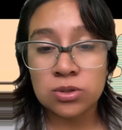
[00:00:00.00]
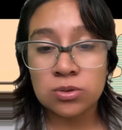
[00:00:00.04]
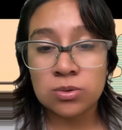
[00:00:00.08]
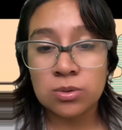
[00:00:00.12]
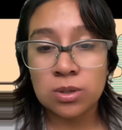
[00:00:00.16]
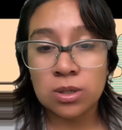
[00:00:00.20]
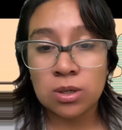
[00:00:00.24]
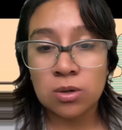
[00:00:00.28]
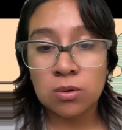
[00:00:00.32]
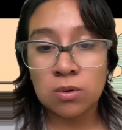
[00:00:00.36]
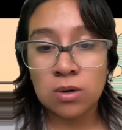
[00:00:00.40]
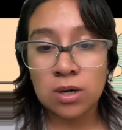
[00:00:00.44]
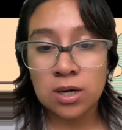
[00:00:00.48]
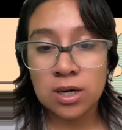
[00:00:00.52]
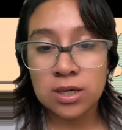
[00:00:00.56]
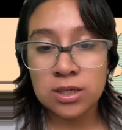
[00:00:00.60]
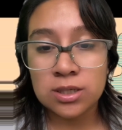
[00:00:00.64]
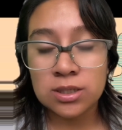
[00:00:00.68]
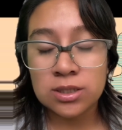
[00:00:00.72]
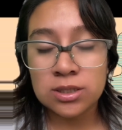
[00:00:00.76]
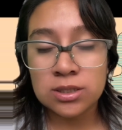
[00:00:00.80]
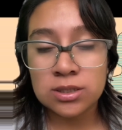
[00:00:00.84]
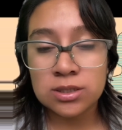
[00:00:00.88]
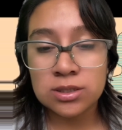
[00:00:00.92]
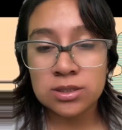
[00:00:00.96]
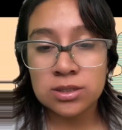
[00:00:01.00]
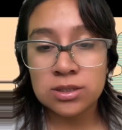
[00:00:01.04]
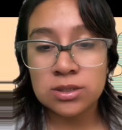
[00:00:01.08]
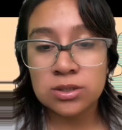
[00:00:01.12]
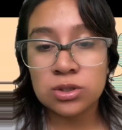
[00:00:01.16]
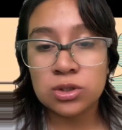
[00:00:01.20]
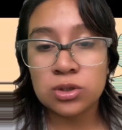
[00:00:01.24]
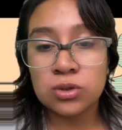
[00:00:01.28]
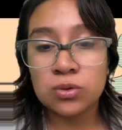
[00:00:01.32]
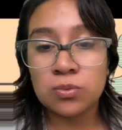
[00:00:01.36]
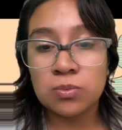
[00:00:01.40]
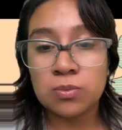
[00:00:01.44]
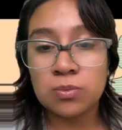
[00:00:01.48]
requires
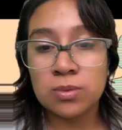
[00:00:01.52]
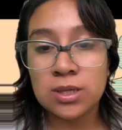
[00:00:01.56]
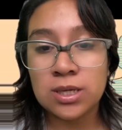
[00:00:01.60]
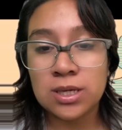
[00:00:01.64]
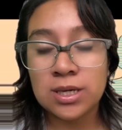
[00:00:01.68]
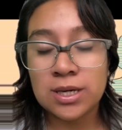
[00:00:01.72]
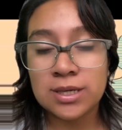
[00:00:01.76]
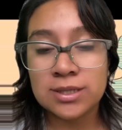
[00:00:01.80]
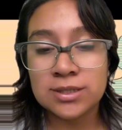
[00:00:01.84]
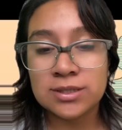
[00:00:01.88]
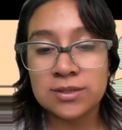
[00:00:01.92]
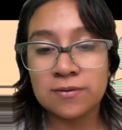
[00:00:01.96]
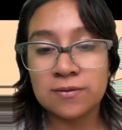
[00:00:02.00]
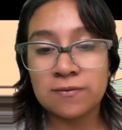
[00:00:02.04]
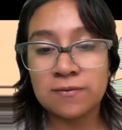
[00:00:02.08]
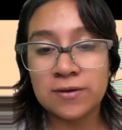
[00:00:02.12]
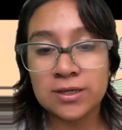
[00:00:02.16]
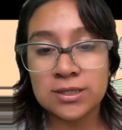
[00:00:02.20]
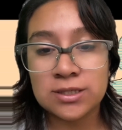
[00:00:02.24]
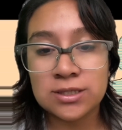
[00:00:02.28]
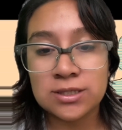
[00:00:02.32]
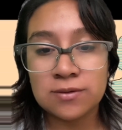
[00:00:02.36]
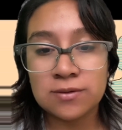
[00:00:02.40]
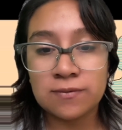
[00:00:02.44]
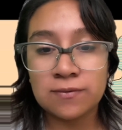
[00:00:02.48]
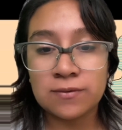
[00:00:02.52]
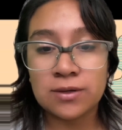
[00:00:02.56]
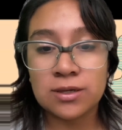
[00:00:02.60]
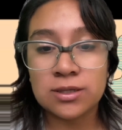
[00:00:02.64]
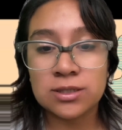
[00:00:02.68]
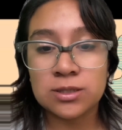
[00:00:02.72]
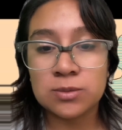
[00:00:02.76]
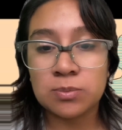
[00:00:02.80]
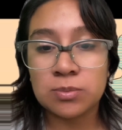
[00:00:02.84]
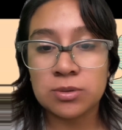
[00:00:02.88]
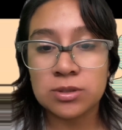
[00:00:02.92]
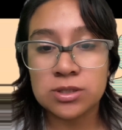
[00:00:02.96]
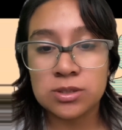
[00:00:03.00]
to be as effective
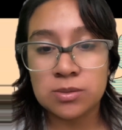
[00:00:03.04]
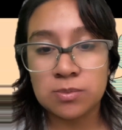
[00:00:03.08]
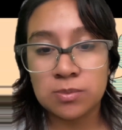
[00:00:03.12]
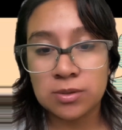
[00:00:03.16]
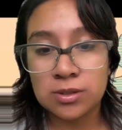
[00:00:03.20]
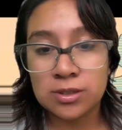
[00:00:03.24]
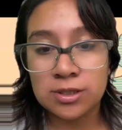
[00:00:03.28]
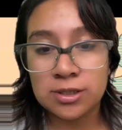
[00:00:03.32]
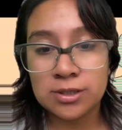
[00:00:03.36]
as possible.